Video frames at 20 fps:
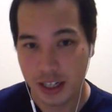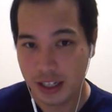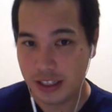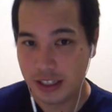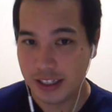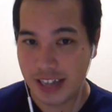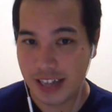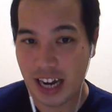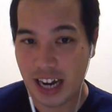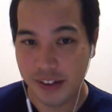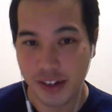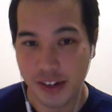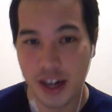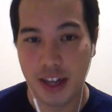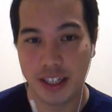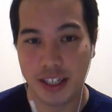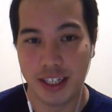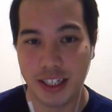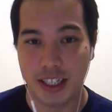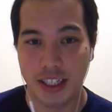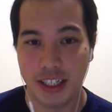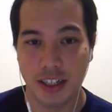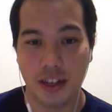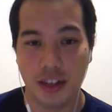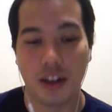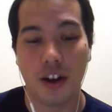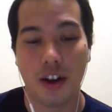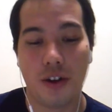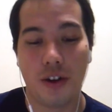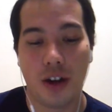kind of nice to see it
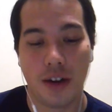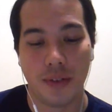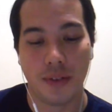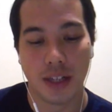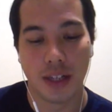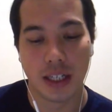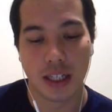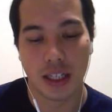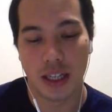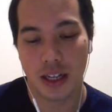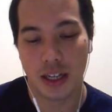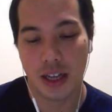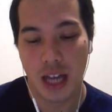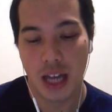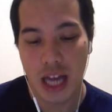go, obviously.